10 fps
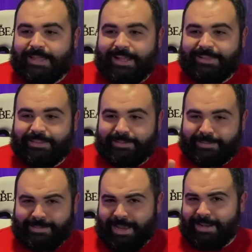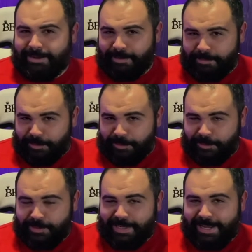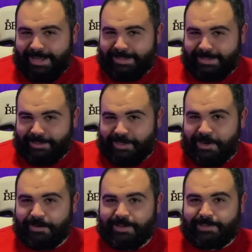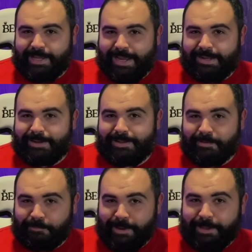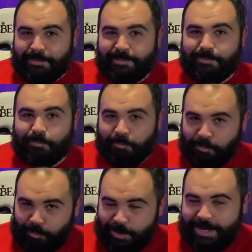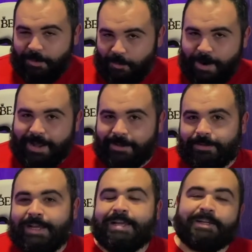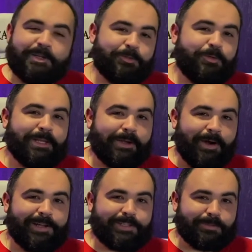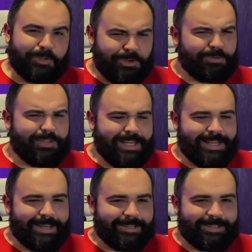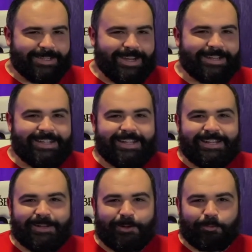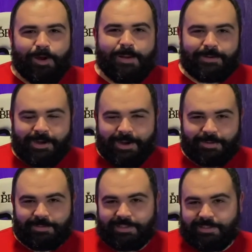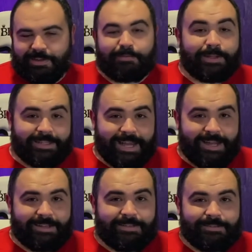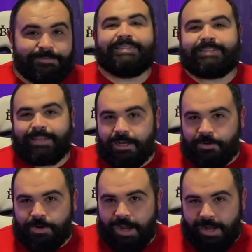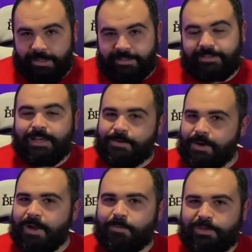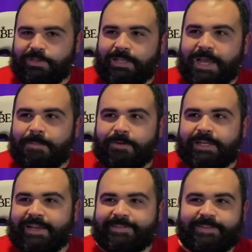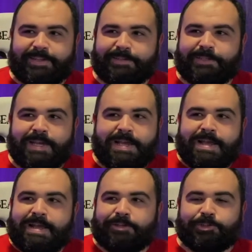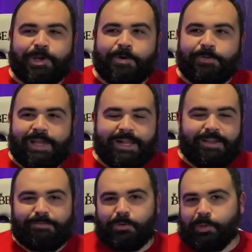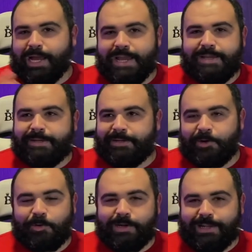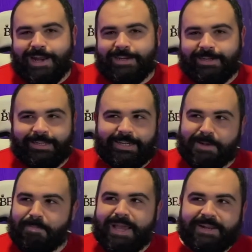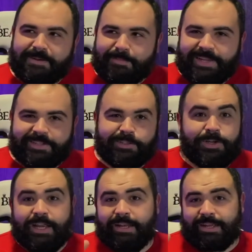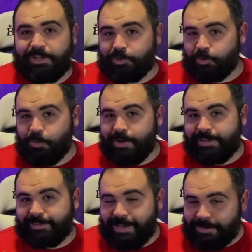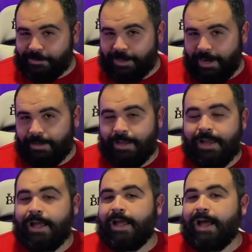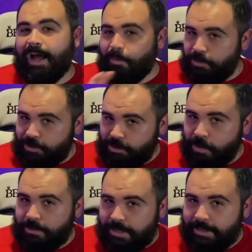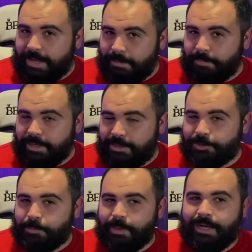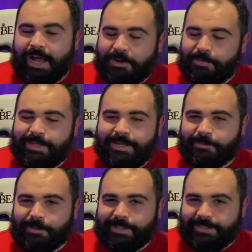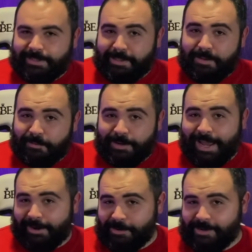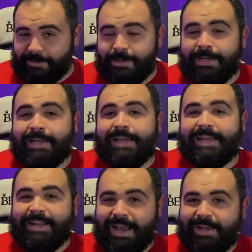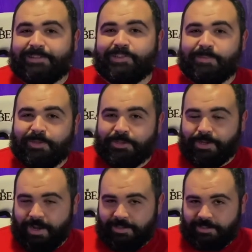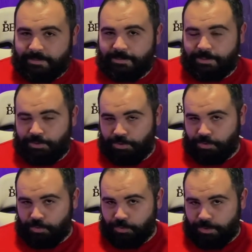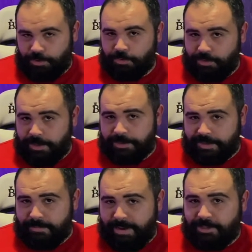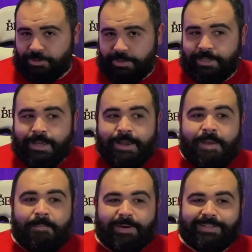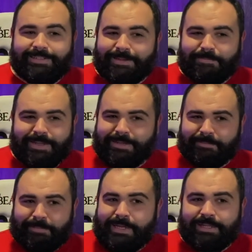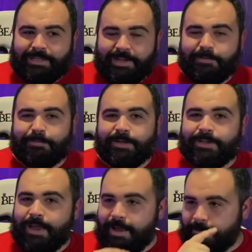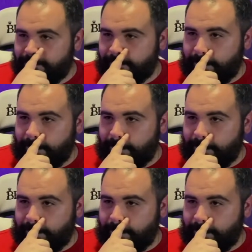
that the side couples in this series get developed pretty well is really awesome. You don't see that a lot in rom-coms and stuff like that. Sakugan. Sakugan was labeled as this show that if you like Gurren Lagann and Maid in Abyss, you're gonna enjoy Sakugan. I was sold on that pitch, but I don't think it really delivered at all. It has similar concepts to the two series I mentioned, but it's something completely different. You have